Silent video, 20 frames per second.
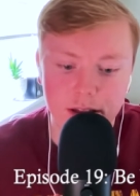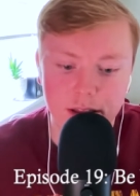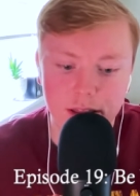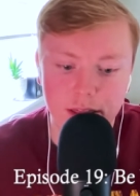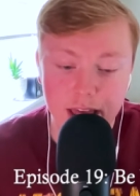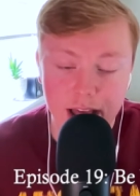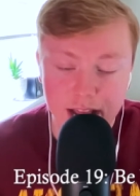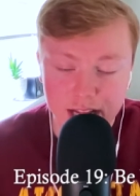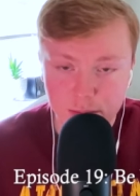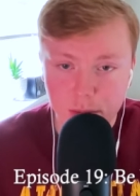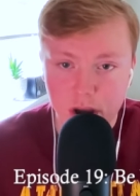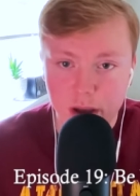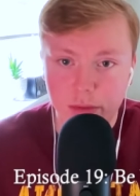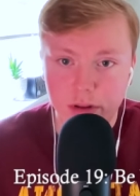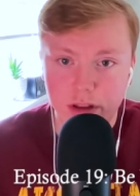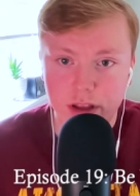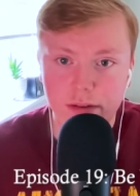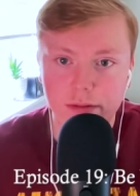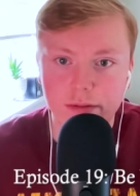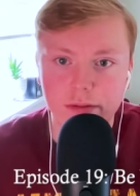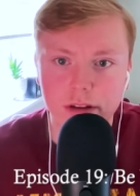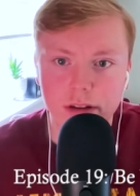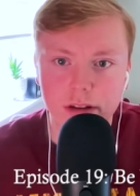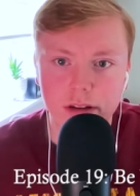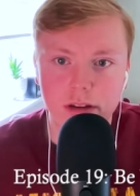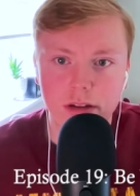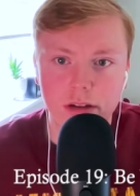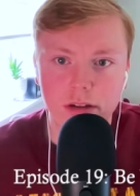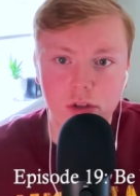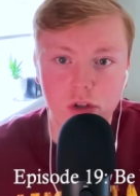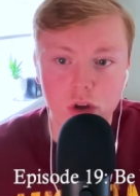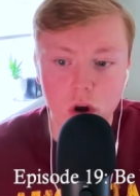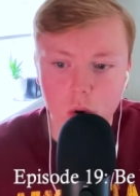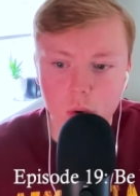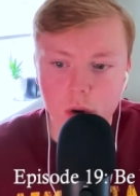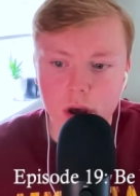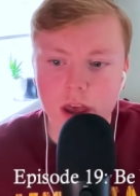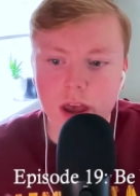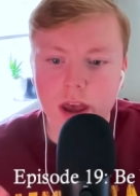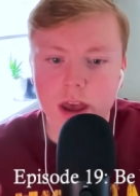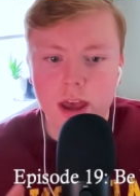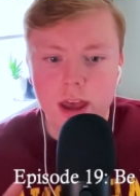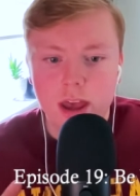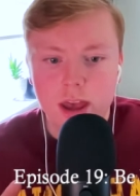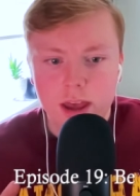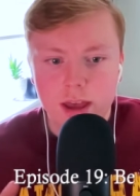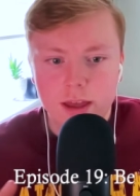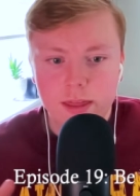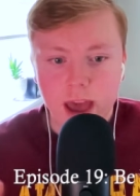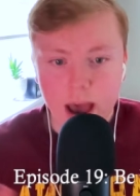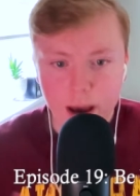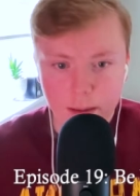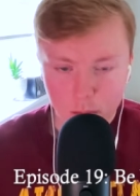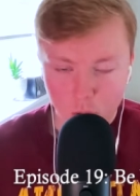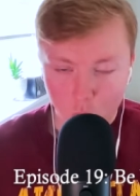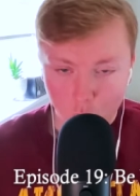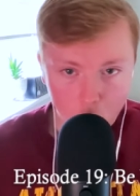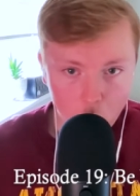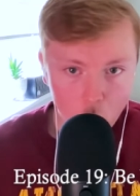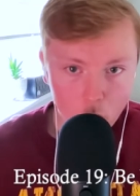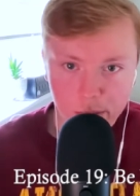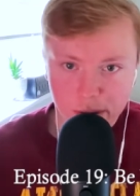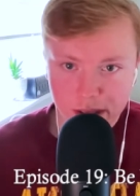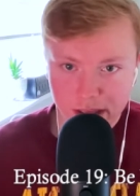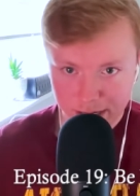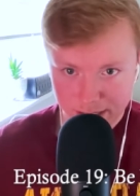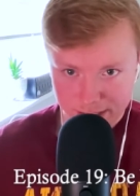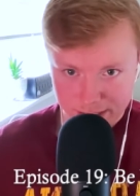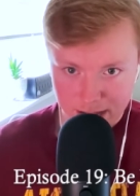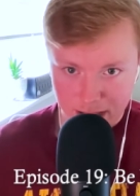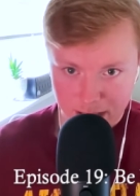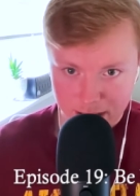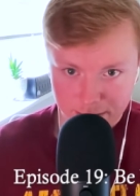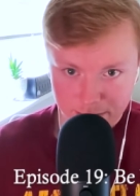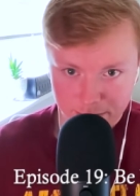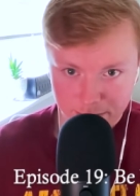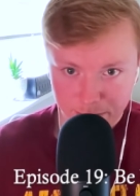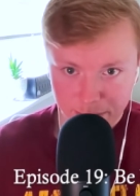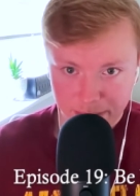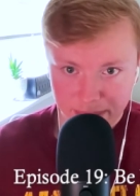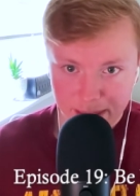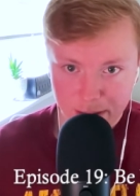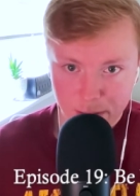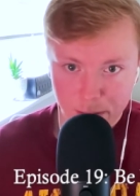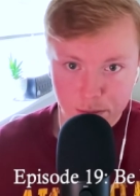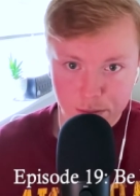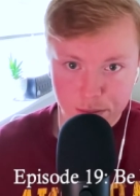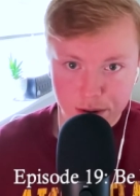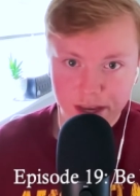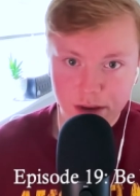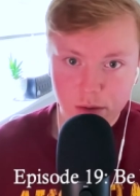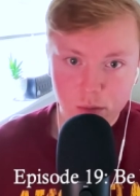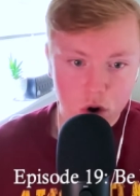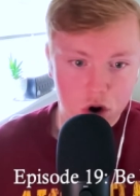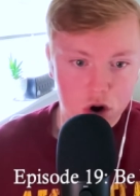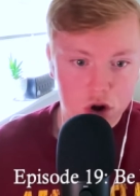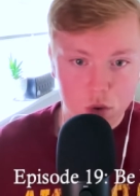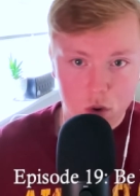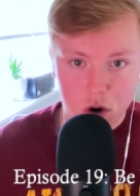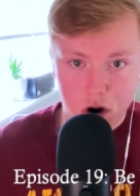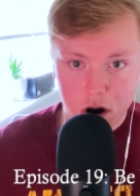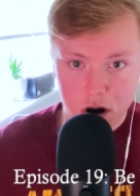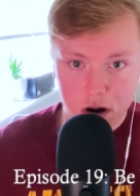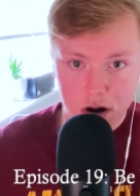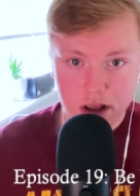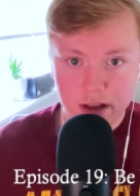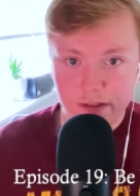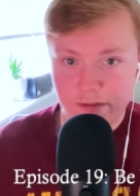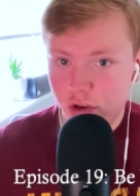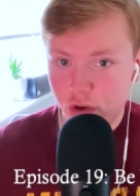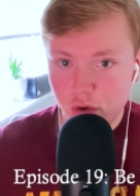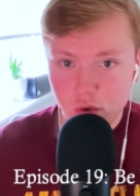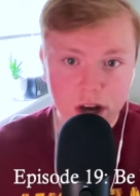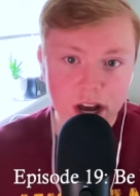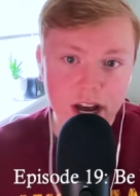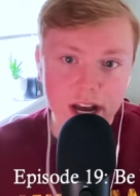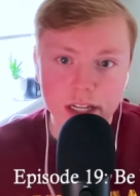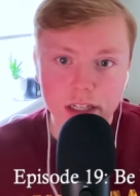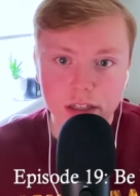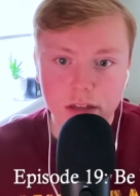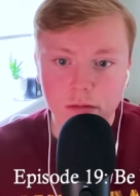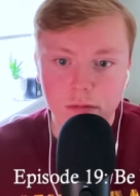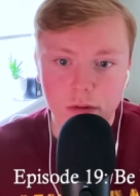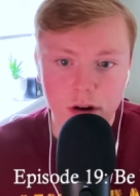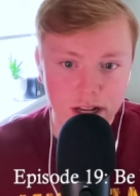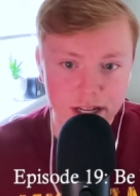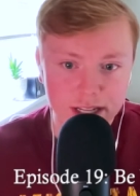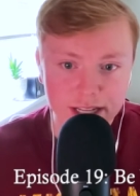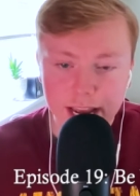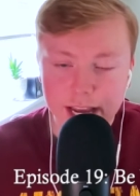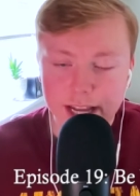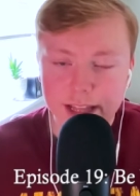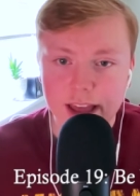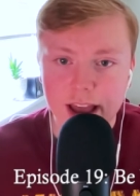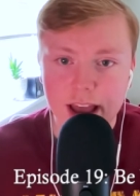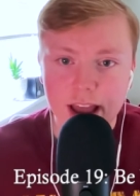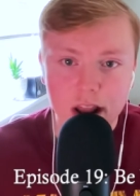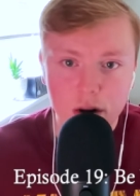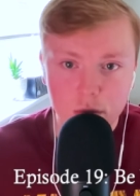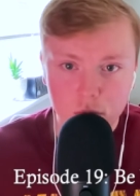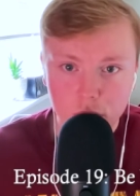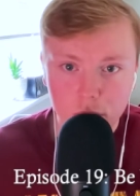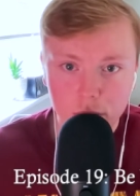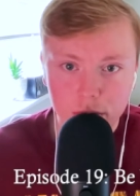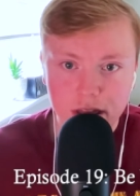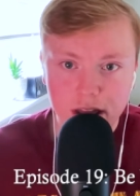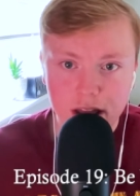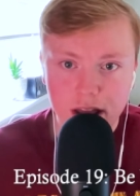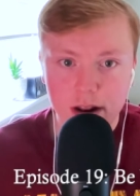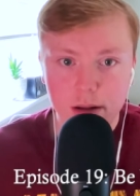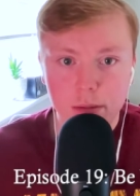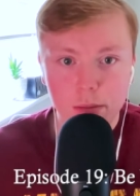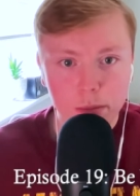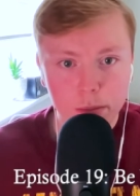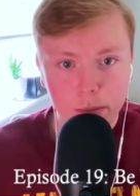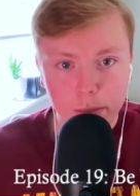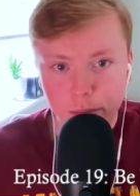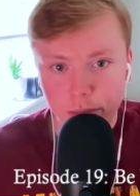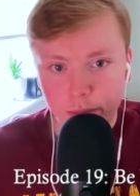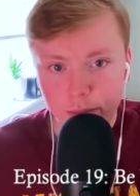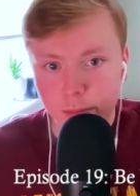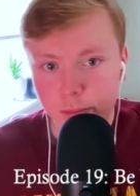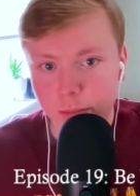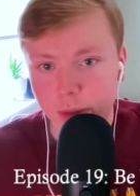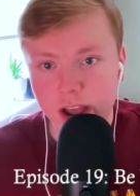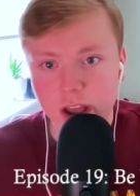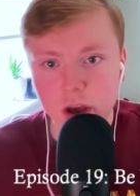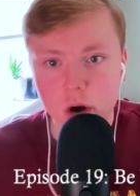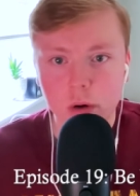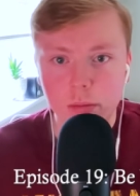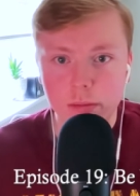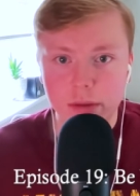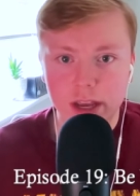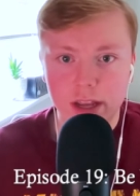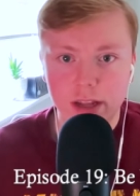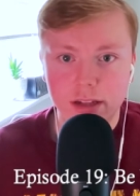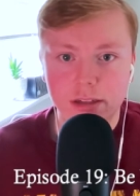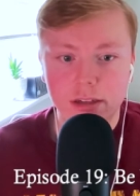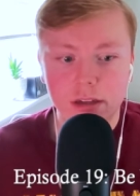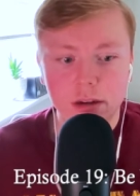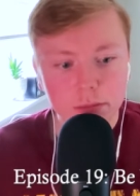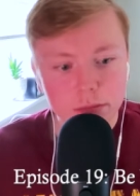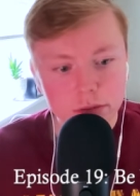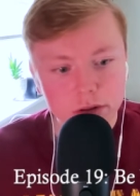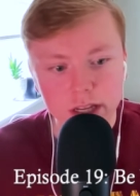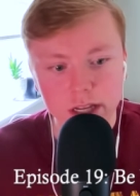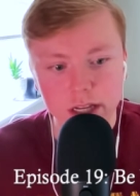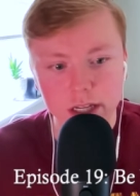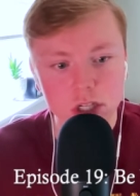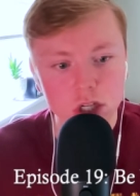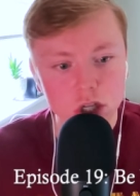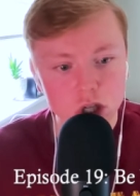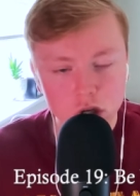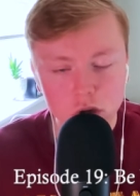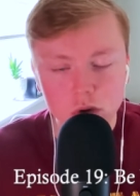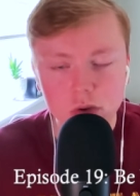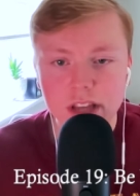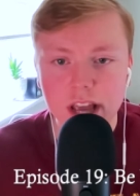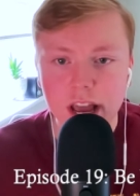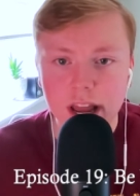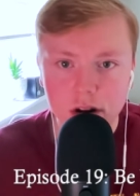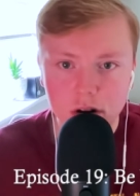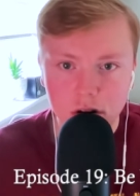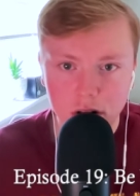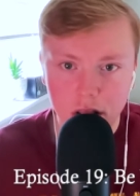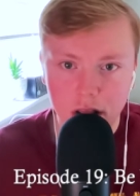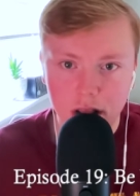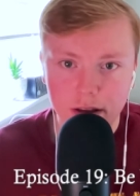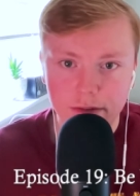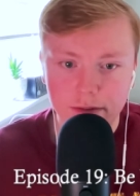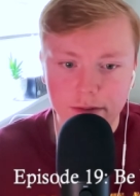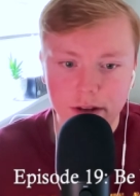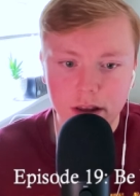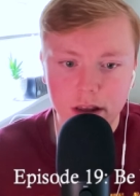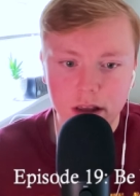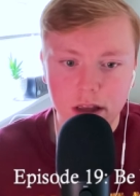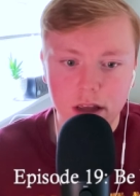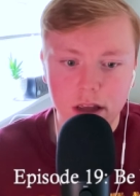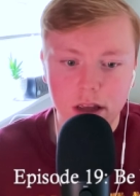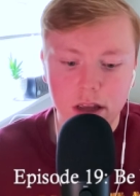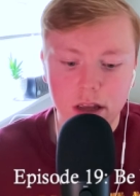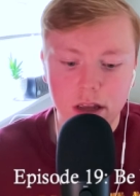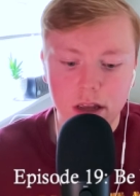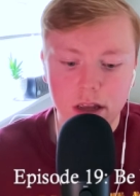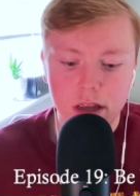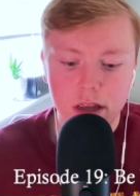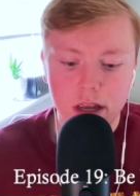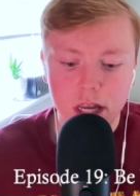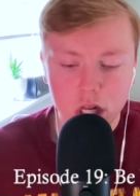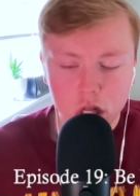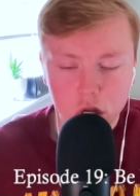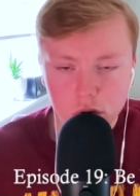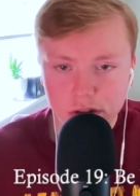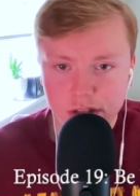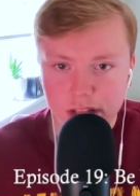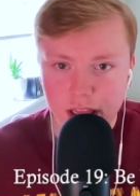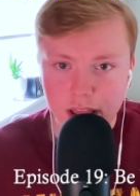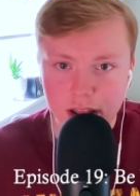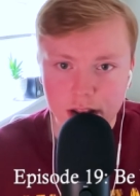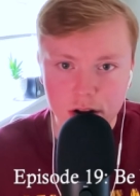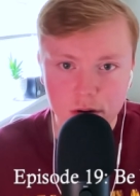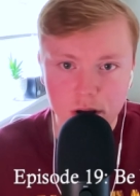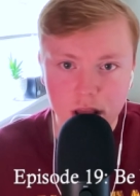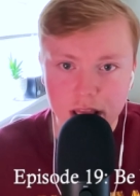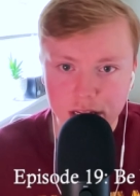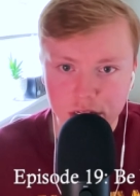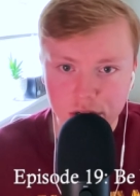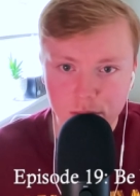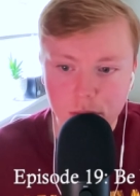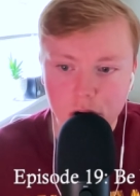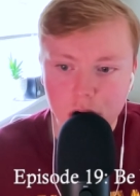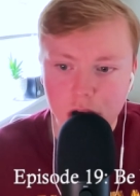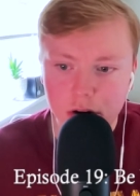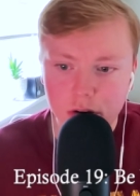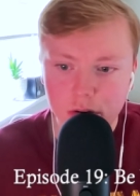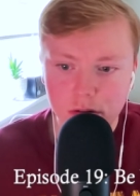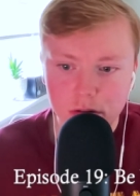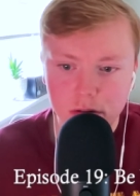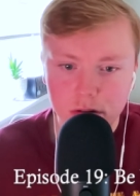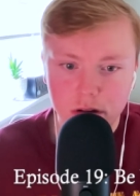That's my belief. So, that all being said, be where you are. If you guys want to take that and run with that, by all means, please use that in your life and use that your, as your motto.